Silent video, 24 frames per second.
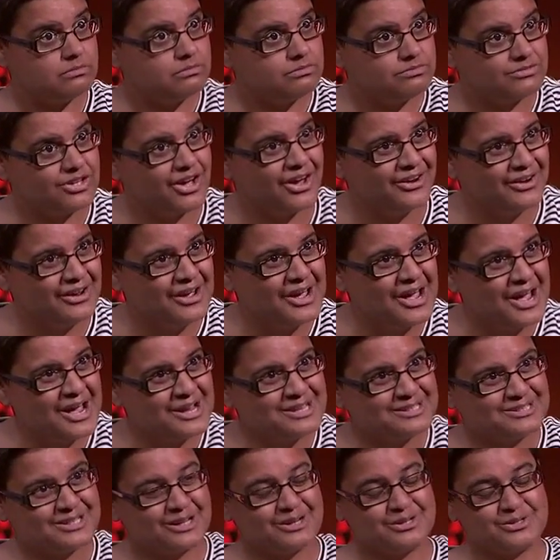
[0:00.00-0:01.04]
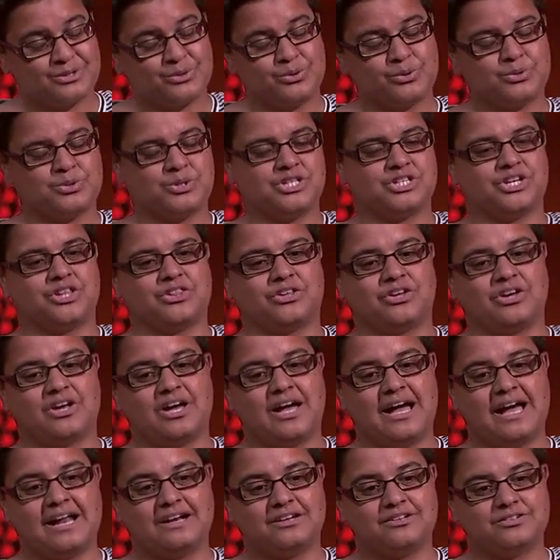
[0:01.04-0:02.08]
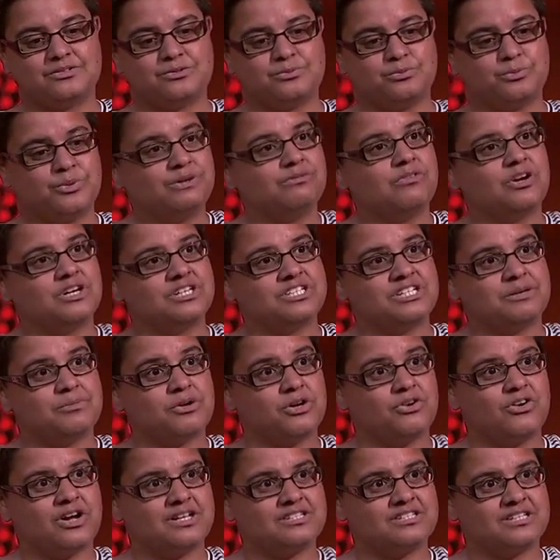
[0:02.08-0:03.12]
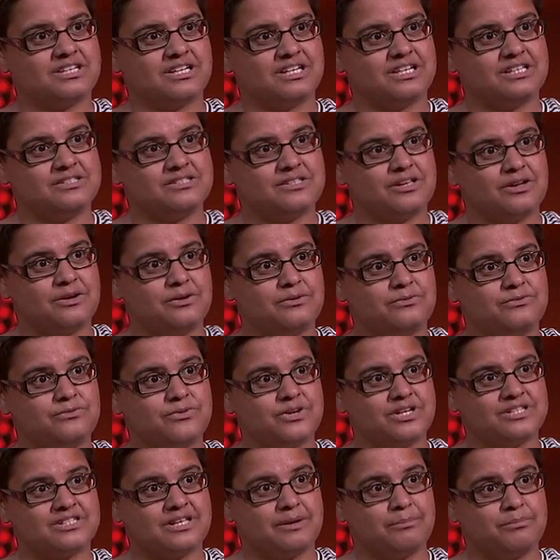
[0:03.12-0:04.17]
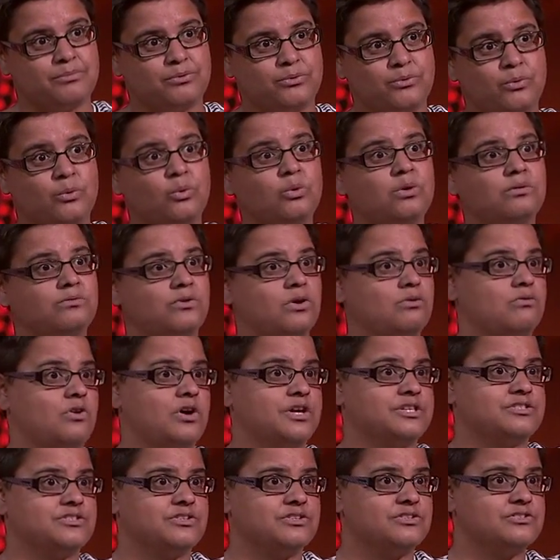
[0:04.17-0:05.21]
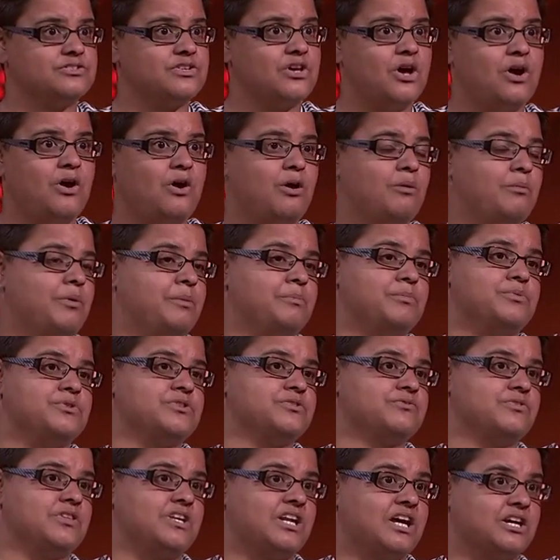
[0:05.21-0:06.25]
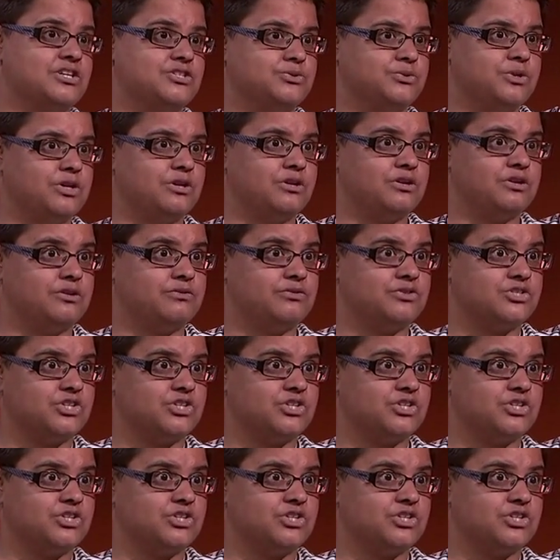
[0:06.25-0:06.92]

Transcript: don't talk to each other, and we run democratically. So, for example, all of our writers are members of the National Union of